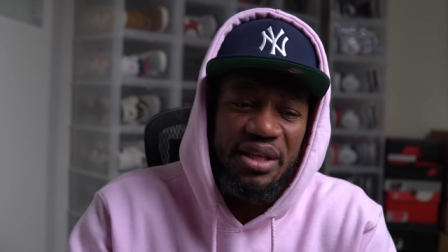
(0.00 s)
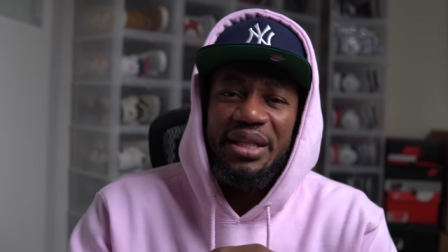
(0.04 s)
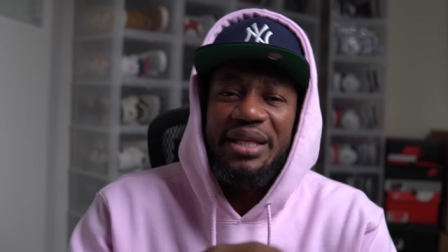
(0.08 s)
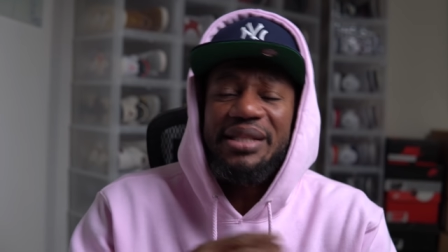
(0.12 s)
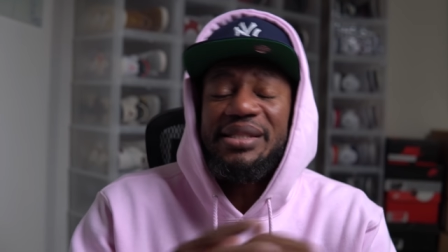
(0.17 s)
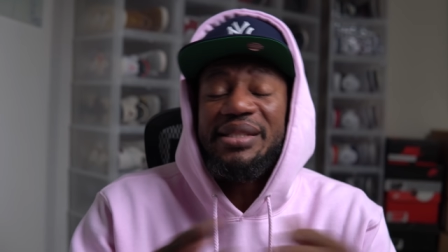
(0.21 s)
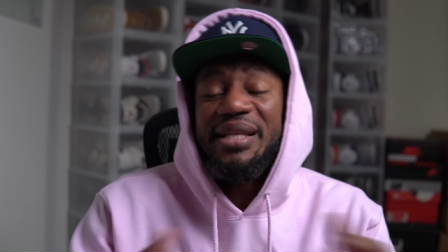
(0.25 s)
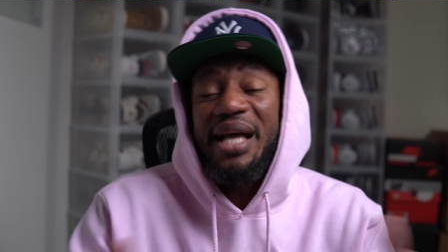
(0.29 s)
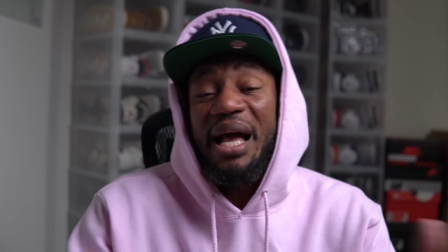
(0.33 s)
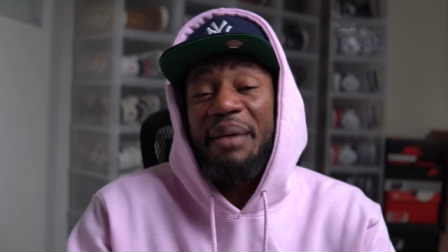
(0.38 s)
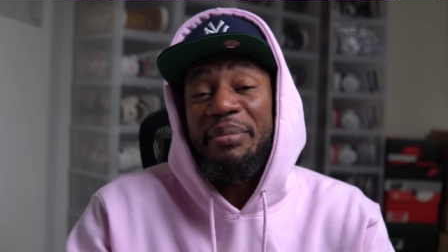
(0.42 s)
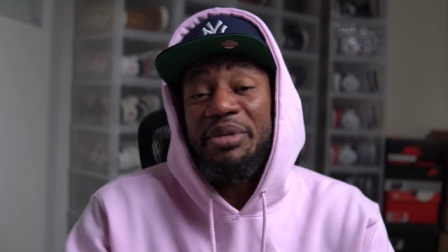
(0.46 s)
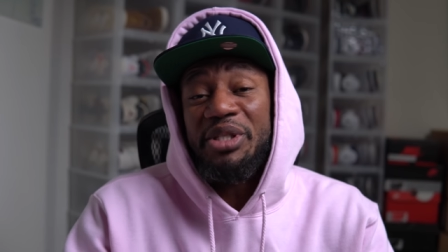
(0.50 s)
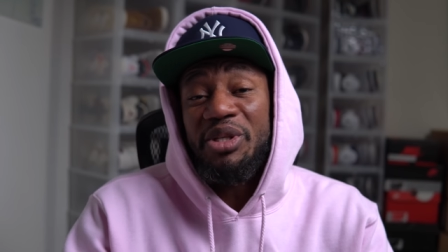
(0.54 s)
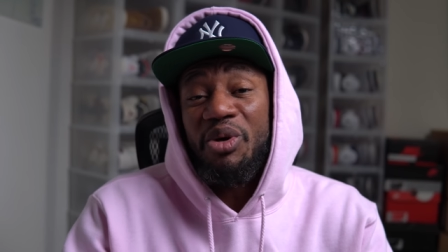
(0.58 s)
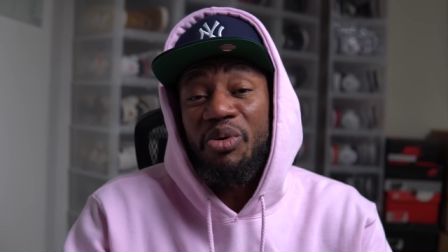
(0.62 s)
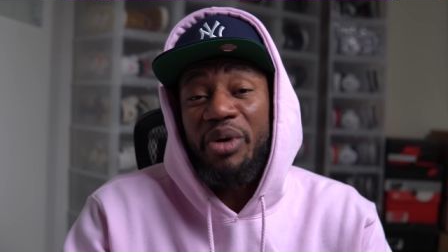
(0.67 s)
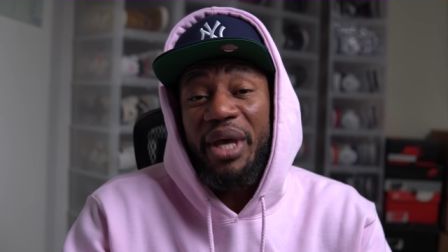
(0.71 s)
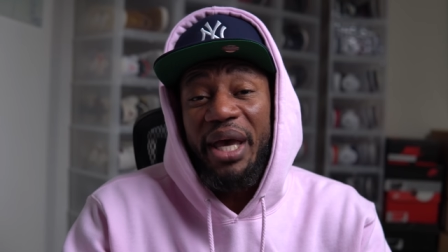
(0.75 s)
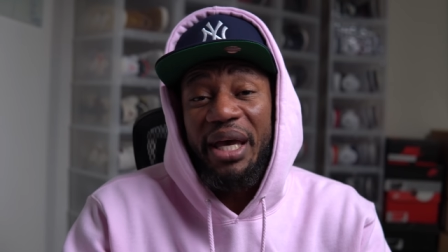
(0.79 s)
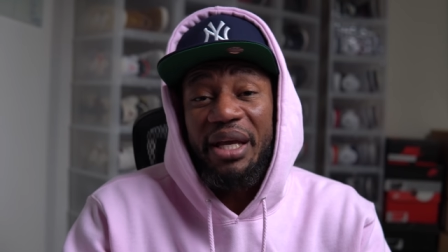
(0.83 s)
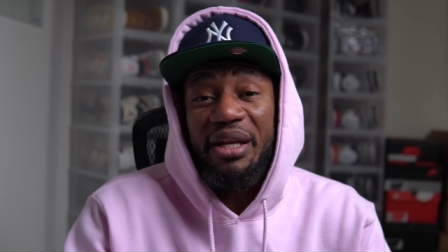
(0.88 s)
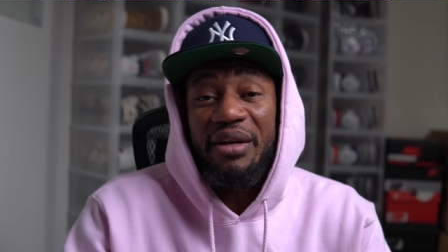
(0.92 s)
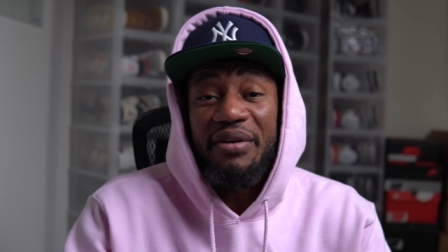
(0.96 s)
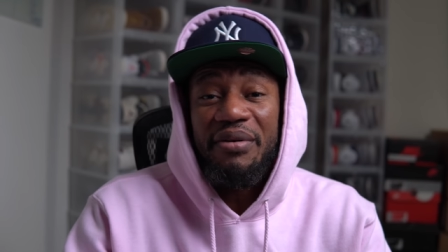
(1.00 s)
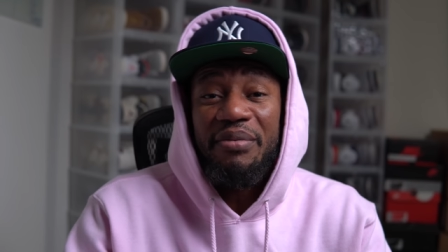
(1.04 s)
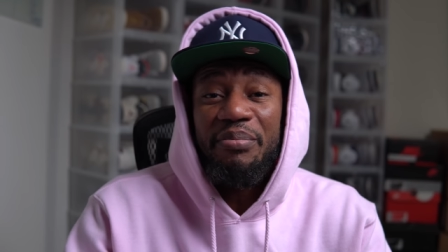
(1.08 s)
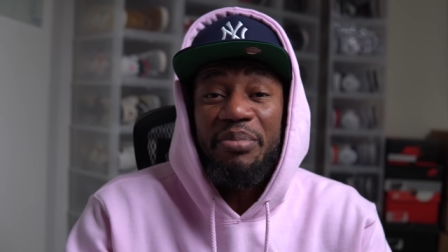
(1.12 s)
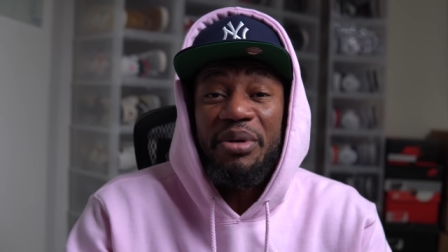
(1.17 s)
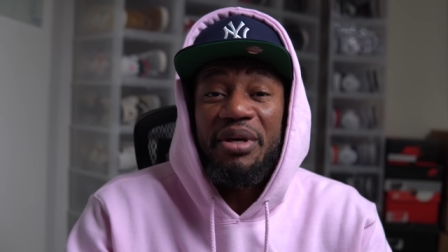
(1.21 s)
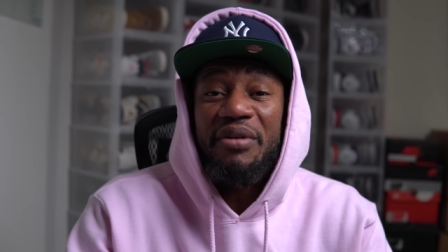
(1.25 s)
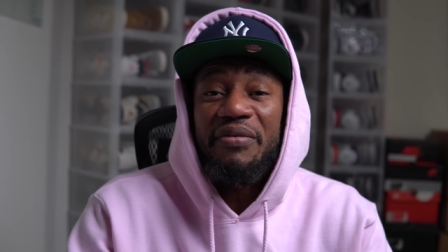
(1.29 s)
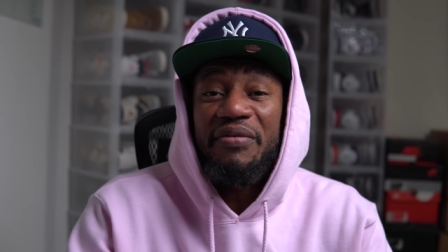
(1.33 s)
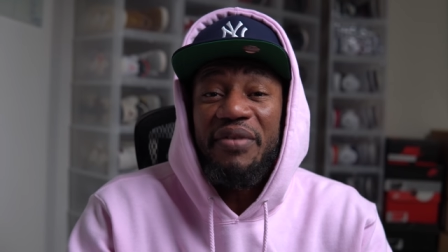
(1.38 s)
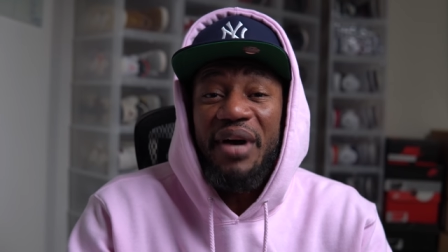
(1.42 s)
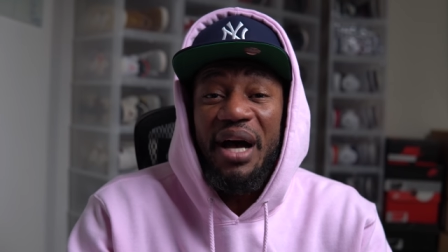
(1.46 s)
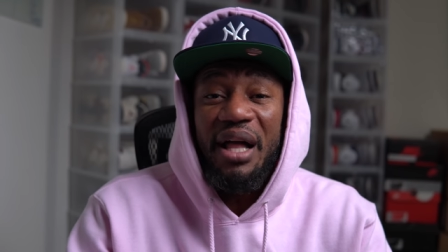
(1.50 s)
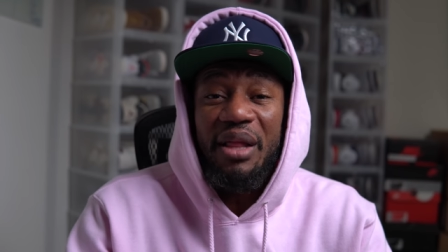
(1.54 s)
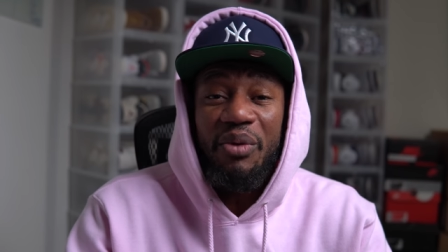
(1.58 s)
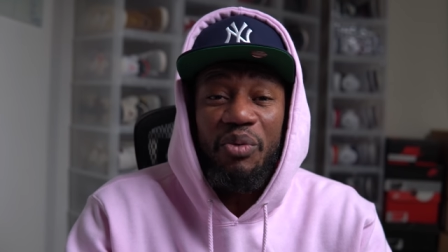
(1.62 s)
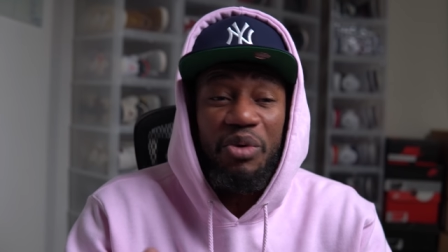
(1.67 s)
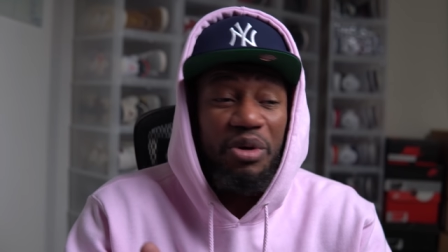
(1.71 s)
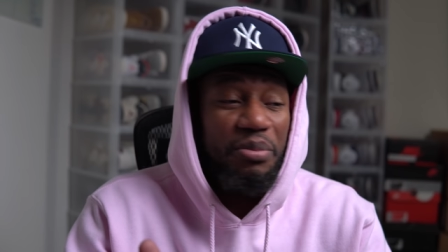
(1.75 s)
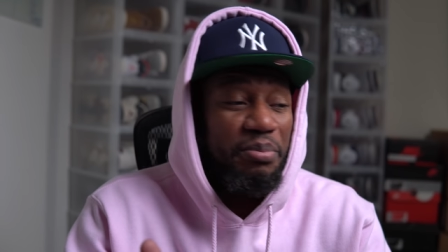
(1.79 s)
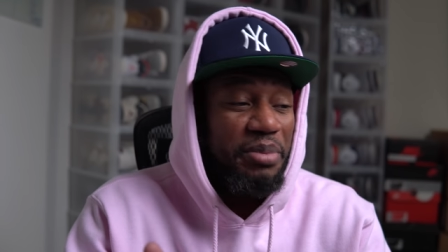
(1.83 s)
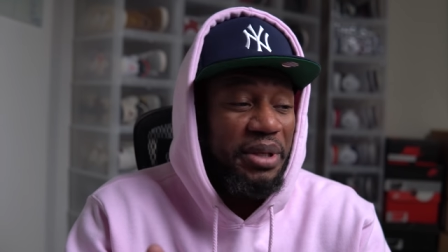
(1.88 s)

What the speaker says: This time it's okay to be a follower,